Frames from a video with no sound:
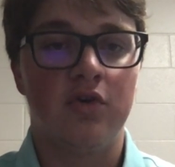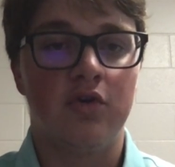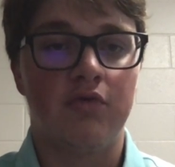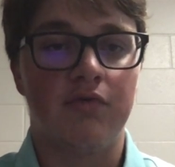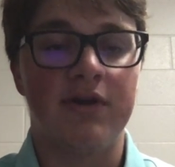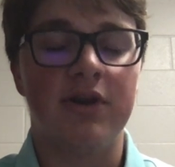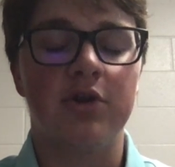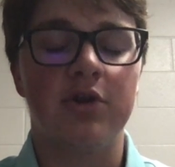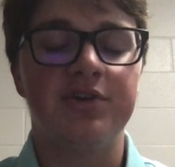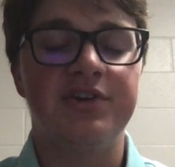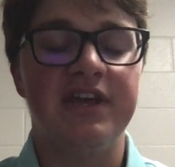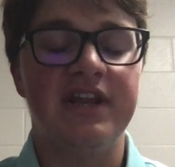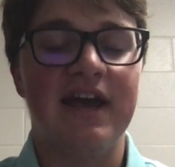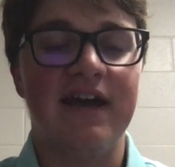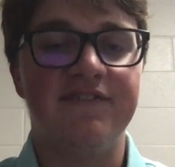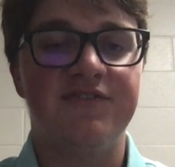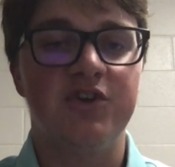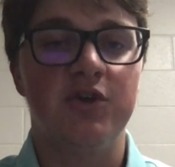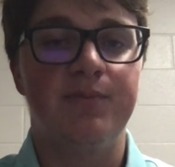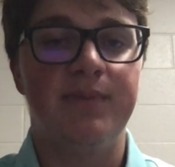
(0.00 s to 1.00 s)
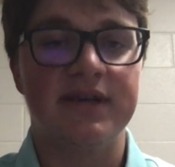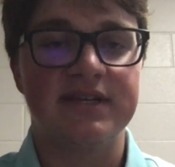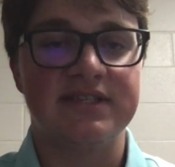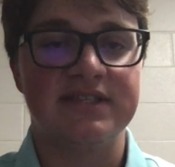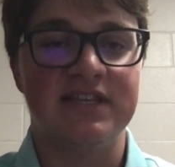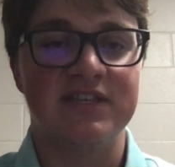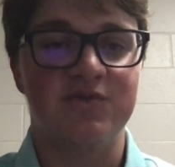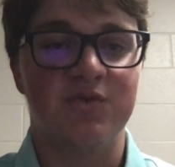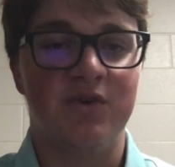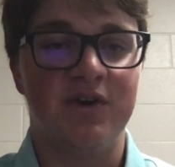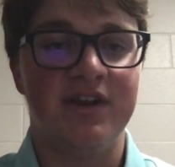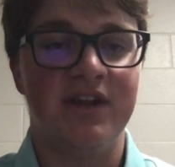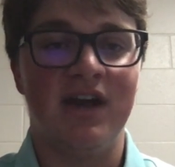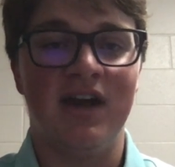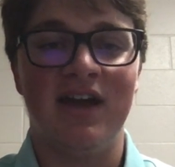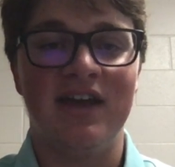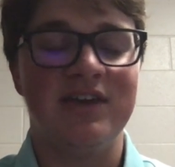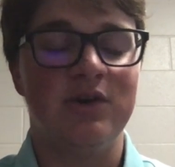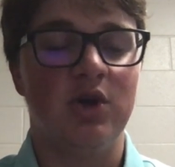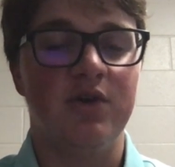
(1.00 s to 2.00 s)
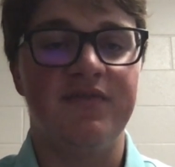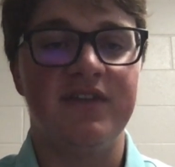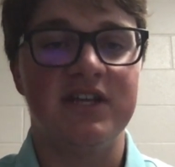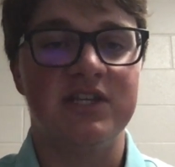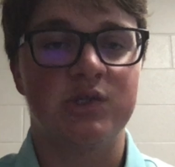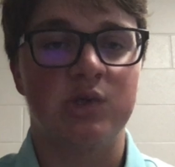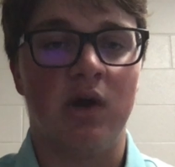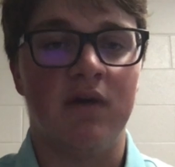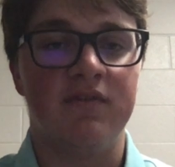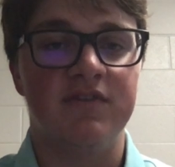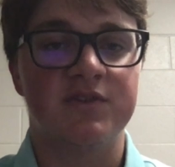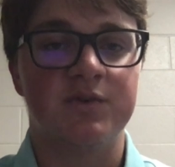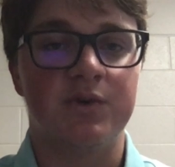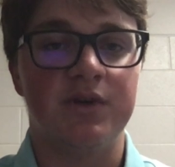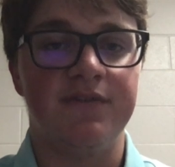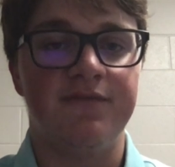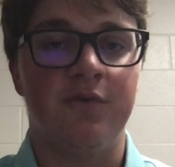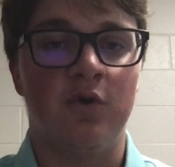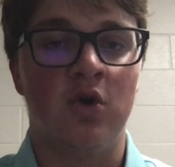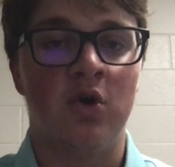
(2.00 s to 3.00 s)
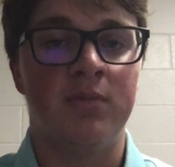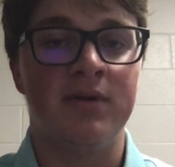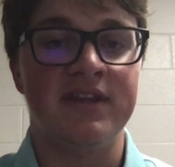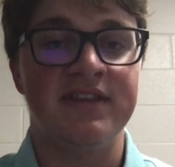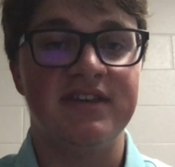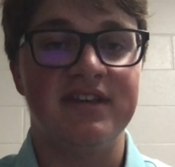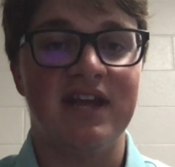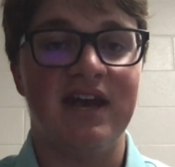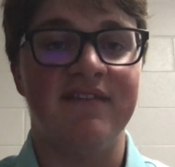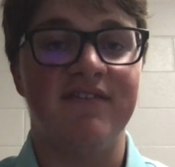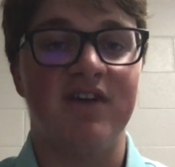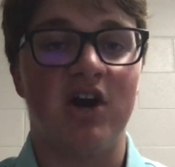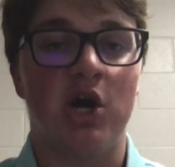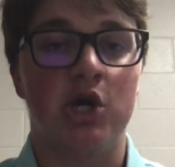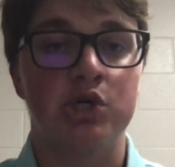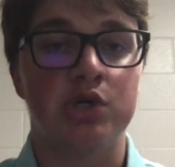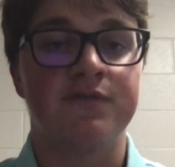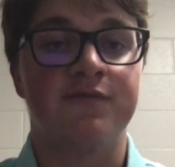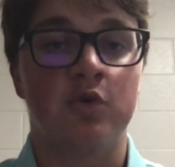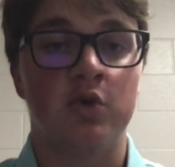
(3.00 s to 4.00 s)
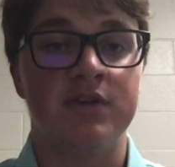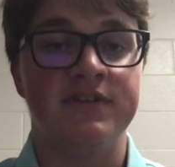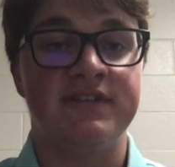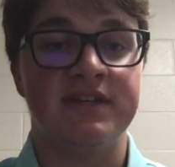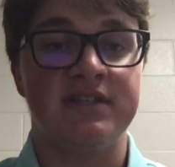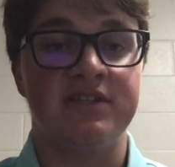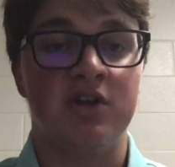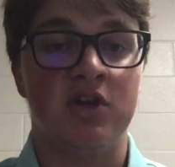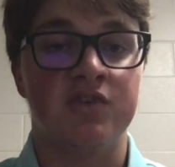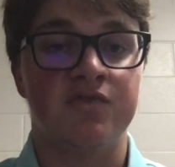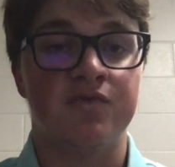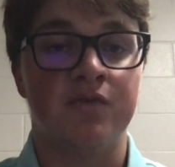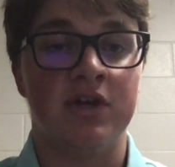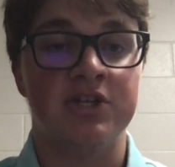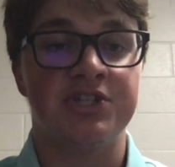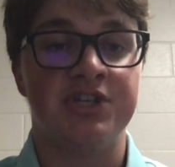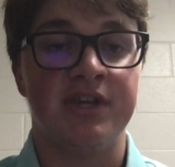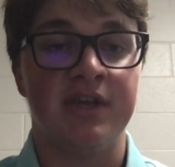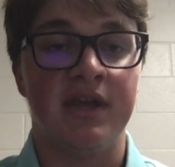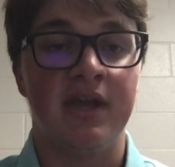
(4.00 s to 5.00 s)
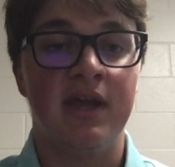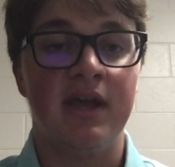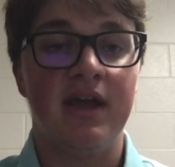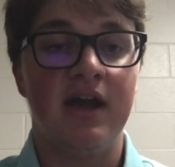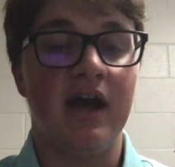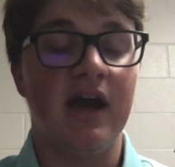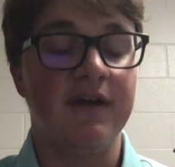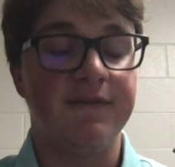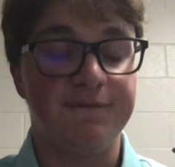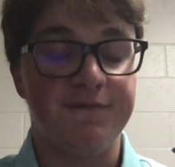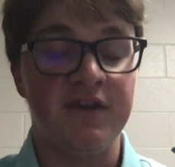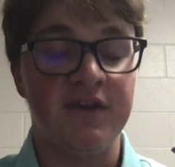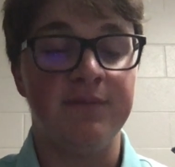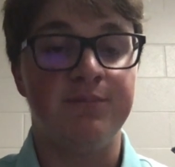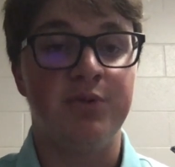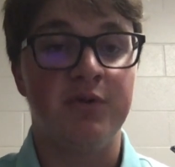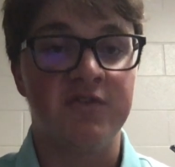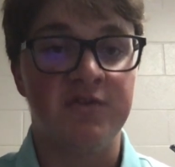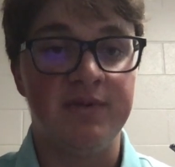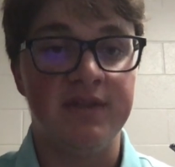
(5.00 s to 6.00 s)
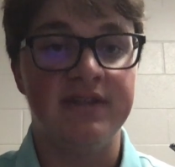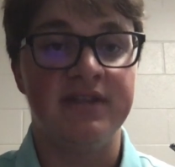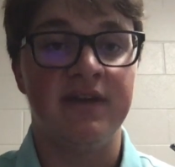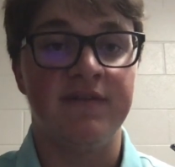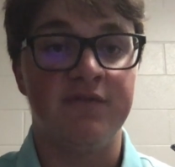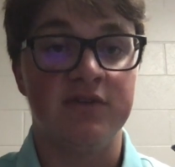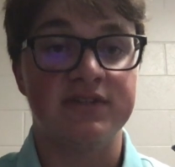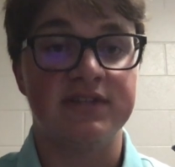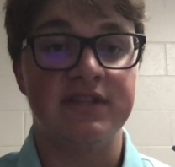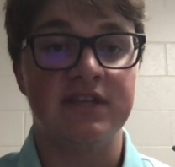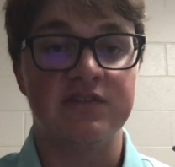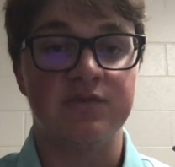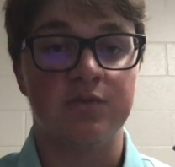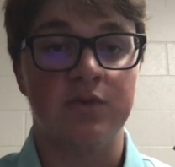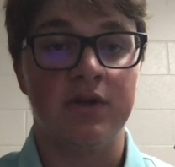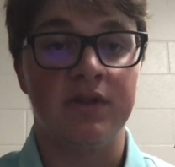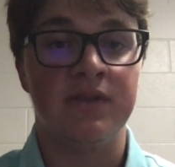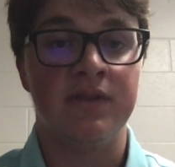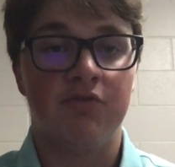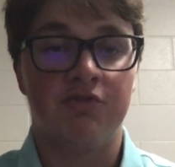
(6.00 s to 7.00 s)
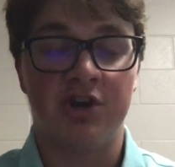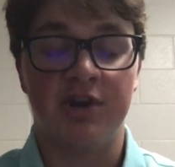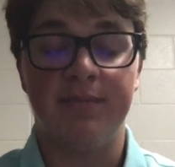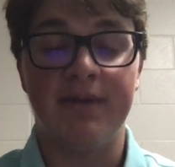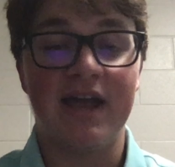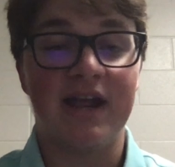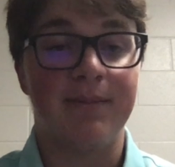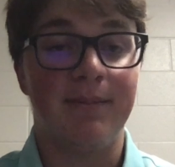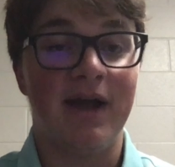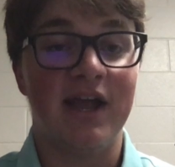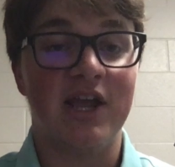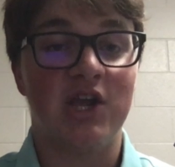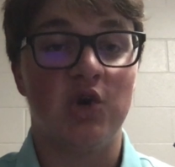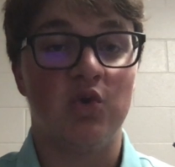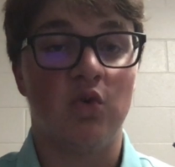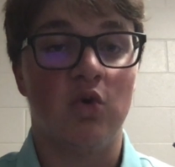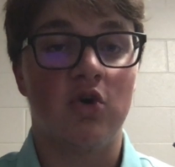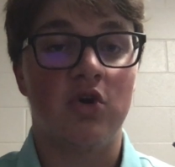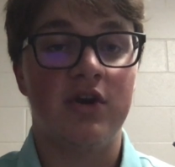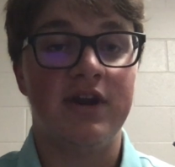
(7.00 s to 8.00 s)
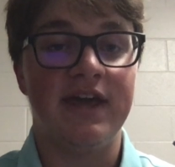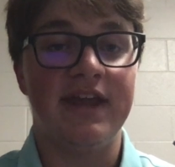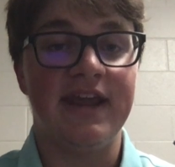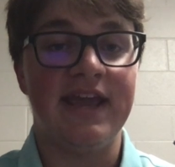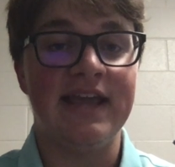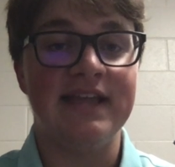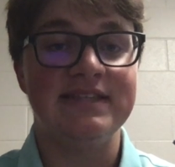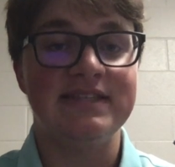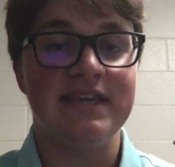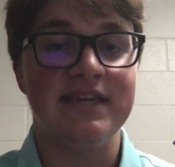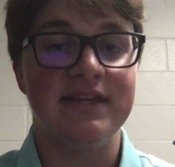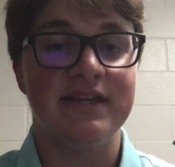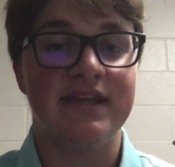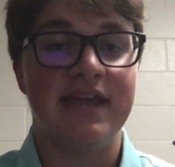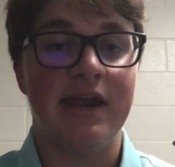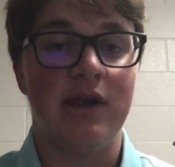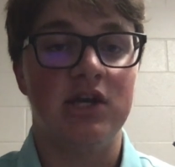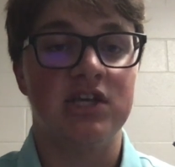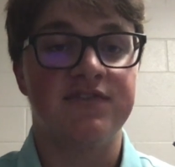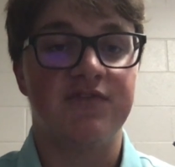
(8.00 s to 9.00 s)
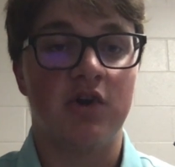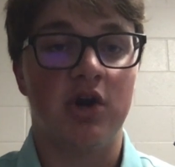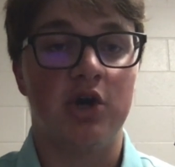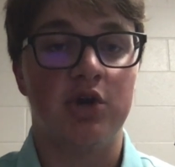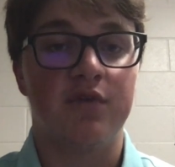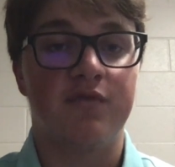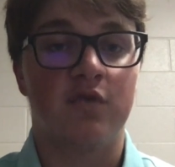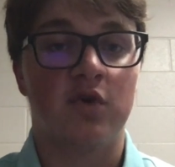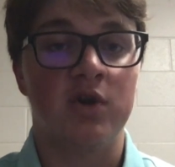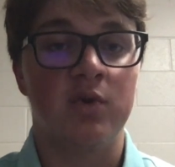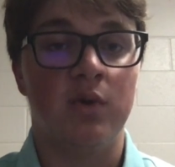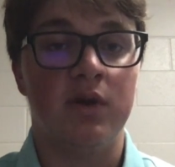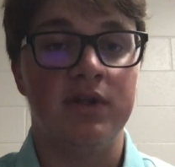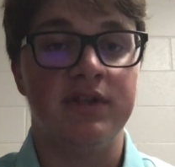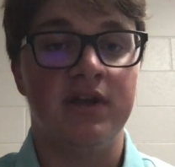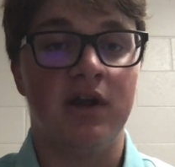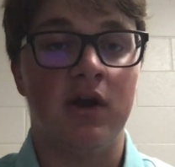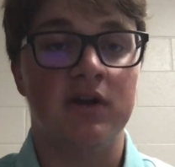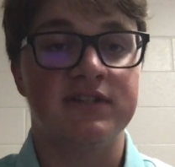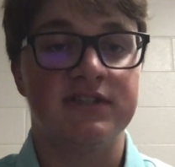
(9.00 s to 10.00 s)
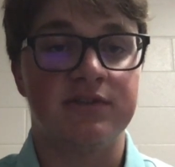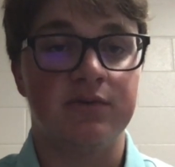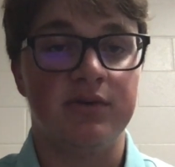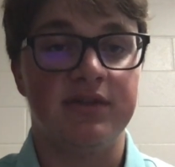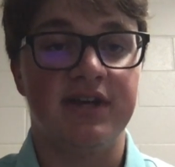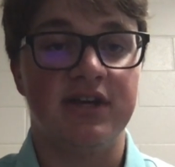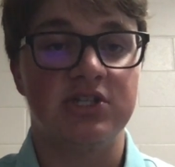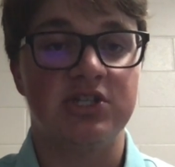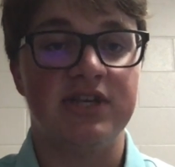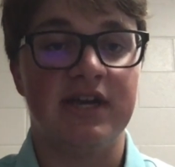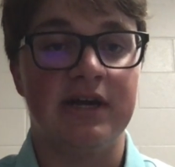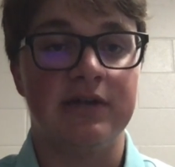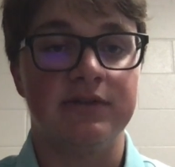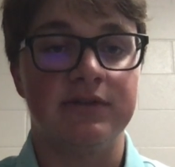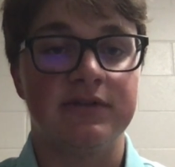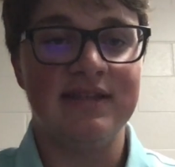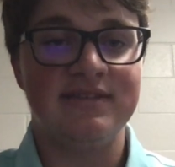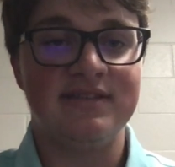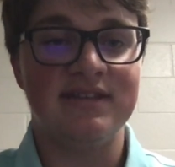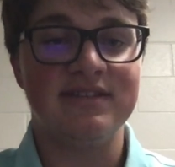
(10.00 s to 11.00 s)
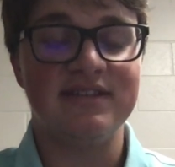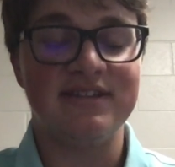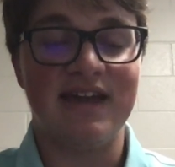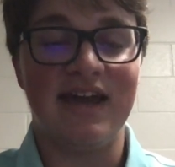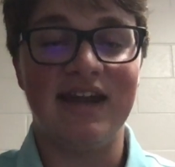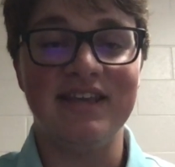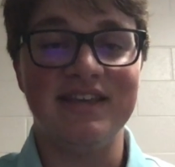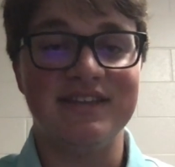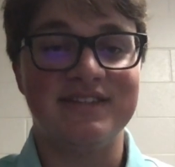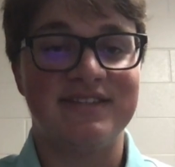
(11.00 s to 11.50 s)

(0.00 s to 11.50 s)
Ridder did have 2 picks in this one. He only finished 12 of 24, but he did have 146 yards rushing. Feet proved to be the difference in this one. Running back Michael Warren had 18 carries for 141 yards and 3 touchdowns. And Cincinnati is